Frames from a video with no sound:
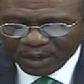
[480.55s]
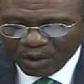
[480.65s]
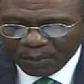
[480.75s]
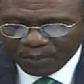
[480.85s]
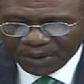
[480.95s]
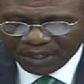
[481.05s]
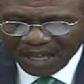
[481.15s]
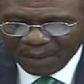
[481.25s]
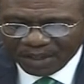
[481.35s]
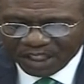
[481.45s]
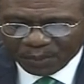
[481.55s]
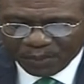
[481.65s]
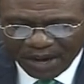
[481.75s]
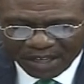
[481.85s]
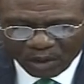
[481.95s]
no predetermined
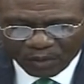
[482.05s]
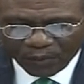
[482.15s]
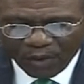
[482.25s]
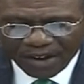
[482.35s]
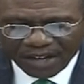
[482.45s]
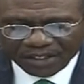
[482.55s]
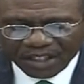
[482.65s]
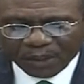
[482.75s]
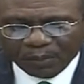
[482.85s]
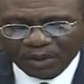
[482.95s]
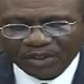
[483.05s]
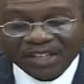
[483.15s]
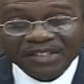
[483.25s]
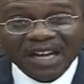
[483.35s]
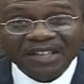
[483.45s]
spreads on foreign exchange spot
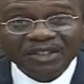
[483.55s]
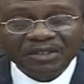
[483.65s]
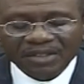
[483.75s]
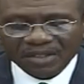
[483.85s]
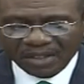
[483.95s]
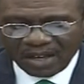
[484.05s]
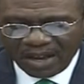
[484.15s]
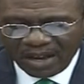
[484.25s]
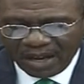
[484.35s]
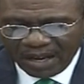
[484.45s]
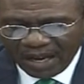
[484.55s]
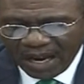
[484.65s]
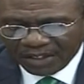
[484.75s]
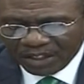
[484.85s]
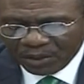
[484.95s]
transactions
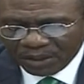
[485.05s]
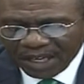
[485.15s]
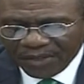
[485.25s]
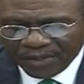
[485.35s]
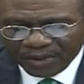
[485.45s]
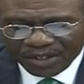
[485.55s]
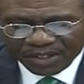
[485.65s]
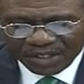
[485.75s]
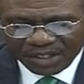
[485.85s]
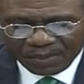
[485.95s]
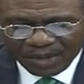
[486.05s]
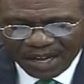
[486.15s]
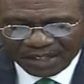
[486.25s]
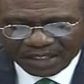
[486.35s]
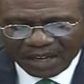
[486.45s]
executed through the
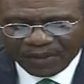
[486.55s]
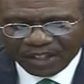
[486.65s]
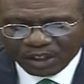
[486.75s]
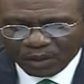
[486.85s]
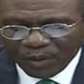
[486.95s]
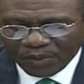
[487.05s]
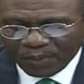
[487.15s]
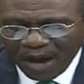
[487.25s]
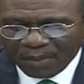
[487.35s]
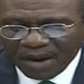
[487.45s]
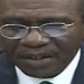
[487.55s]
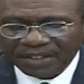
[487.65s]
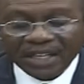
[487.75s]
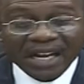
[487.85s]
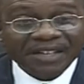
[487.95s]
CBN intervention with primary
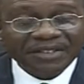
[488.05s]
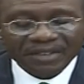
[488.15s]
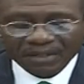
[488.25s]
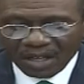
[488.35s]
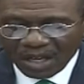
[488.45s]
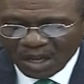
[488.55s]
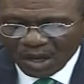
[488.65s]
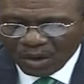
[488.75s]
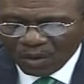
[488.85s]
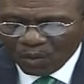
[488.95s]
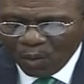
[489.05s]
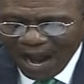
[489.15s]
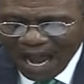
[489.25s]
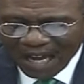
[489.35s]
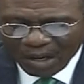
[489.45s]
dealers,
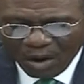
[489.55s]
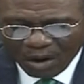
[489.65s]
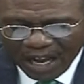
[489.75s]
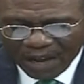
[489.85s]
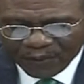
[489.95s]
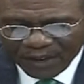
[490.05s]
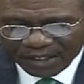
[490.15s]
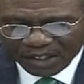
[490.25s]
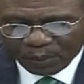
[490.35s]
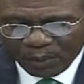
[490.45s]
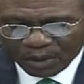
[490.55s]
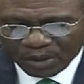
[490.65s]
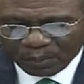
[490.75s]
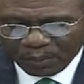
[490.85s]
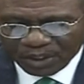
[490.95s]
while all FX
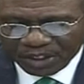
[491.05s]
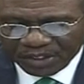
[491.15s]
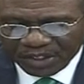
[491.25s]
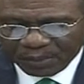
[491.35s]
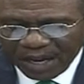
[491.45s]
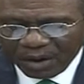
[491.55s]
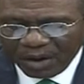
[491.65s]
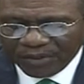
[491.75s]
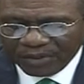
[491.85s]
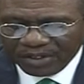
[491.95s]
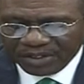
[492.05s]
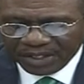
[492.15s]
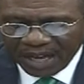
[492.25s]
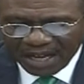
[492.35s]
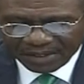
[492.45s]
spot purchases by authorized
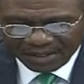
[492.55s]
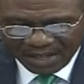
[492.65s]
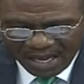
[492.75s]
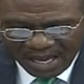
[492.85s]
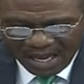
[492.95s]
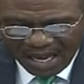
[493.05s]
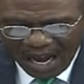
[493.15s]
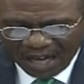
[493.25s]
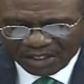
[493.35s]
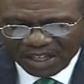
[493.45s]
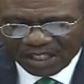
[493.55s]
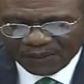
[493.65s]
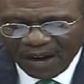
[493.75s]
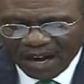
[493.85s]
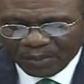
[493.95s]
dealers are
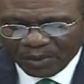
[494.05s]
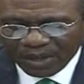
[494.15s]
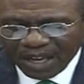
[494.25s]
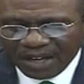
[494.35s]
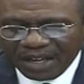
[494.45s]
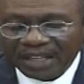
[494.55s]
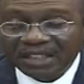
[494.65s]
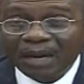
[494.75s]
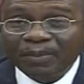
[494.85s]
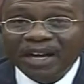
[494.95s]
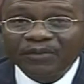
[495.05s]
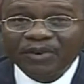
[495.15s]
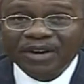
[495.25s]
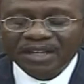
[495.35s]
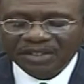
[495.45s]
transferable in the interbank
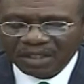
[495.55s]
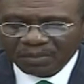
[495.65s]
foreign exchange